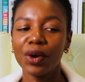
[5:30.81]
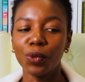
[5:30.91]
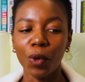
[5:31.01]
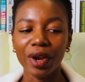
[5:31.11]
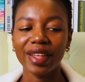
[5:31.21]

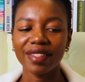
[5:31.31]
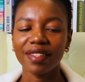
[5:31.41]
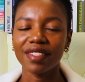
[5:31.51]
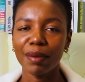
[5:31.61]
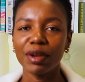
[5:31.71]
what does
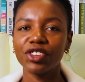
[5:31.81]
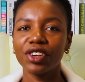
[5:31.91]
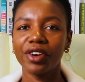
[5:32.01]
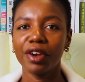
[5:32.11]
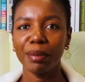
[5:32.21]

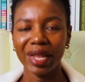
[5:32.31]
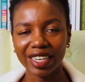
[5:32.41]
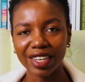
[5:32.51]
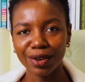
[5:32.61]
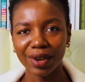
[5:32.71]
establishing
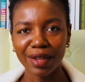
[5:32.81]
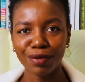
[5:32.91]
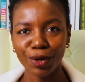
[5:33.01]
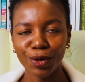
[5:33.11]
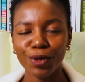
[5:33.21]
credibility look like
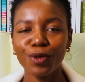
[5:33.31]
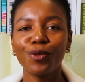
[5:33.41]
for you,